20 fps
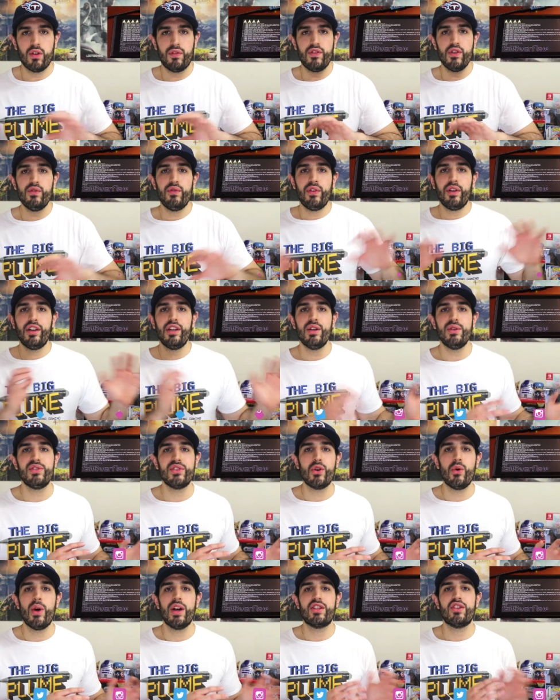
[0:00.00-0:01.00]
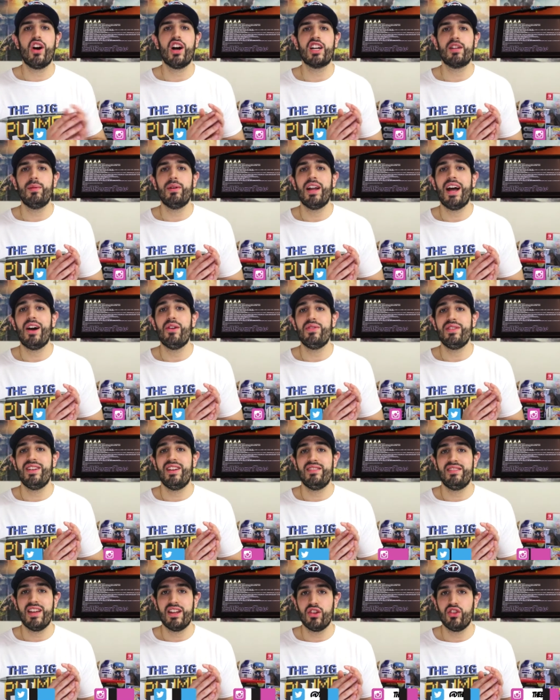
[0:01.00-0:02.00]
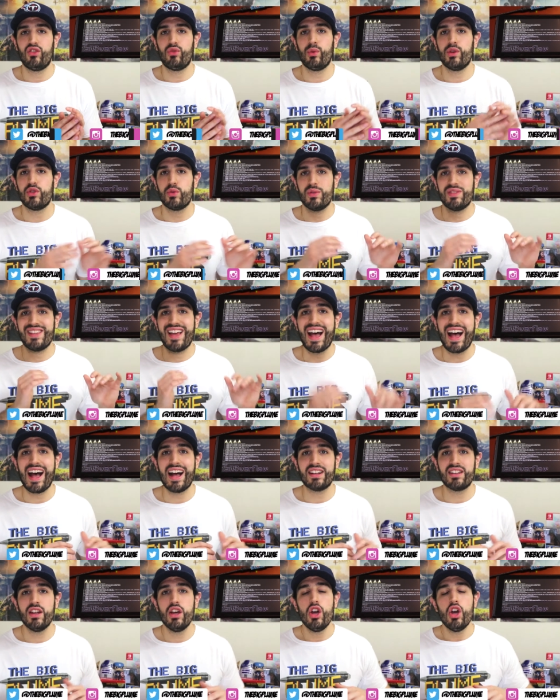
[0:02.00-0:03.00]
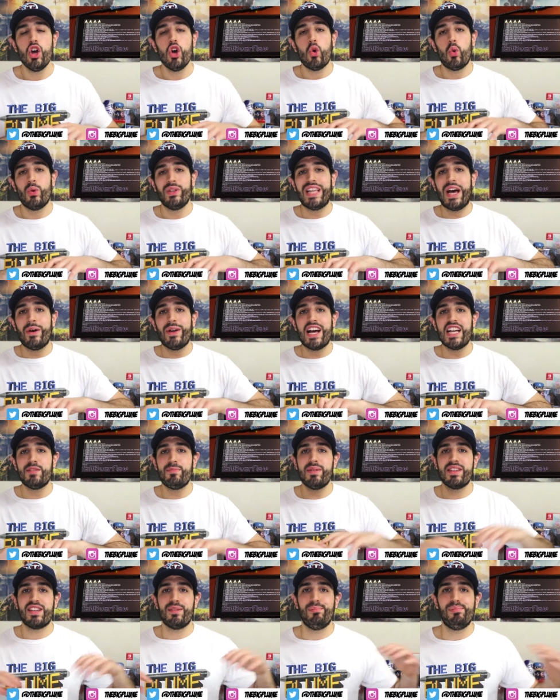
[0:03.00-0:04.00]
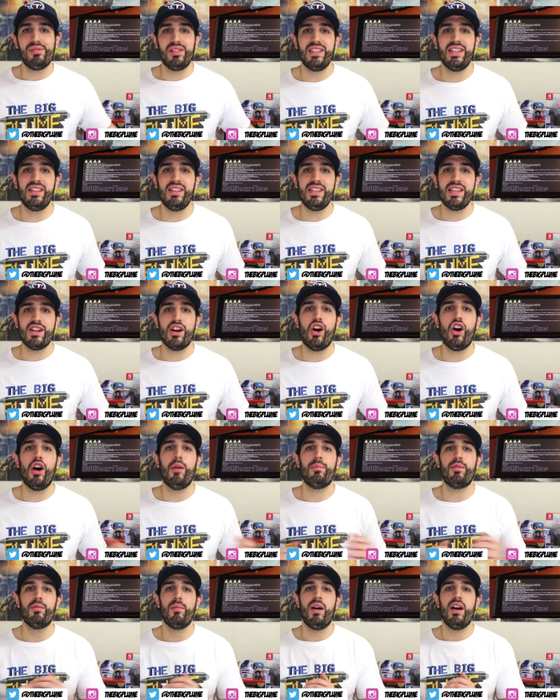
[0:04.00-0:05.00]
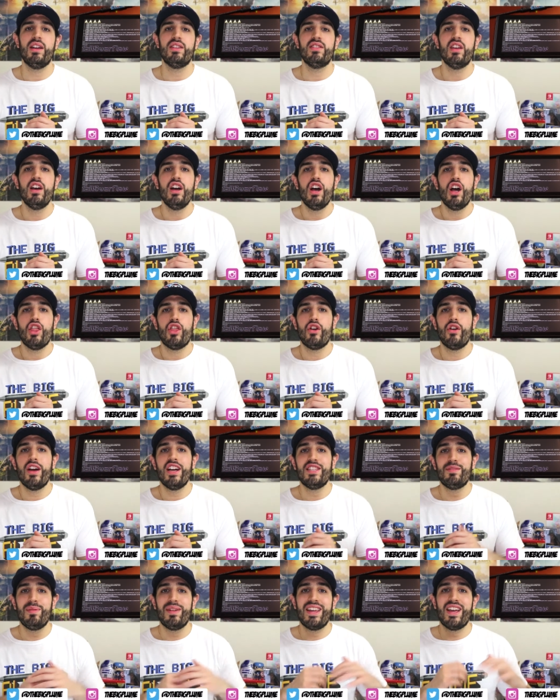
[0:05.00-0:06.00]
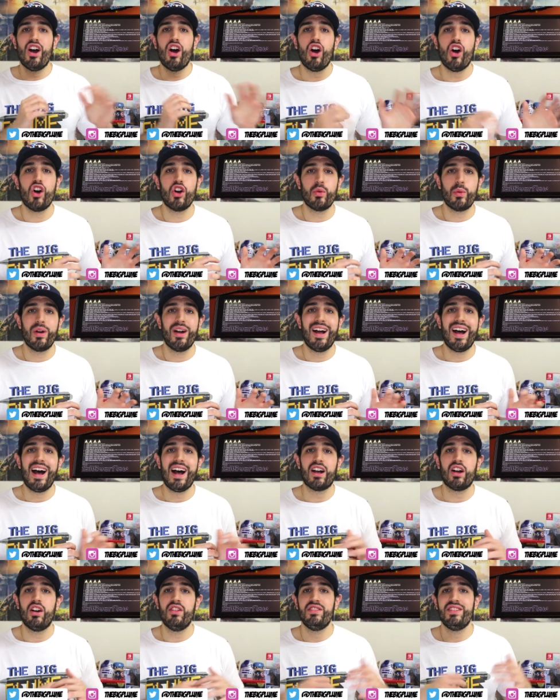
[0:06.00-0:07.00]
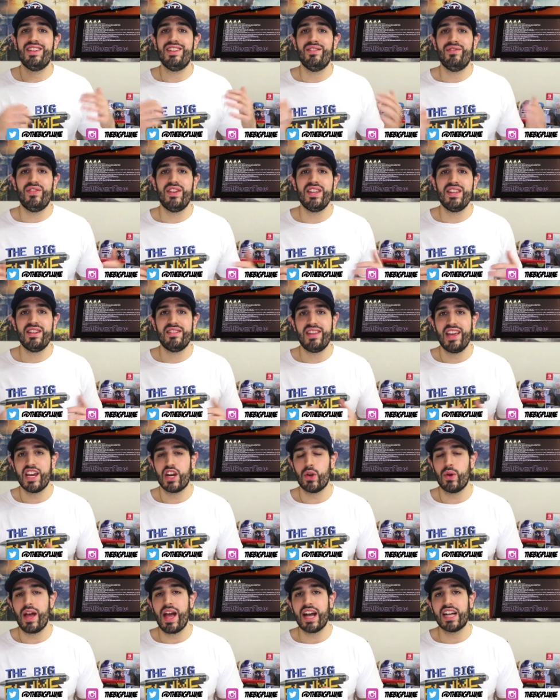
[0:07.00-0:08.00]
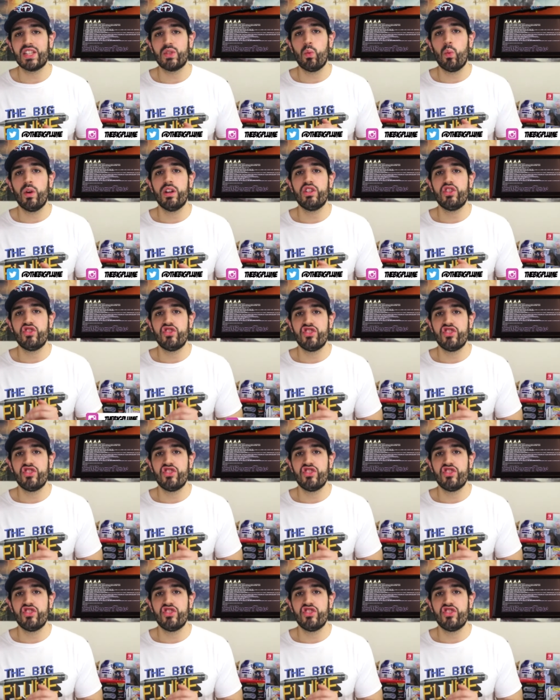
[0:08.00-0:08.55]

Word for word: a few videos ago, I talked about how the Nintendo Switch was hacked. Well, now it has been completely compromised. There has been a hardware hack on the NVIDIA Tegra X1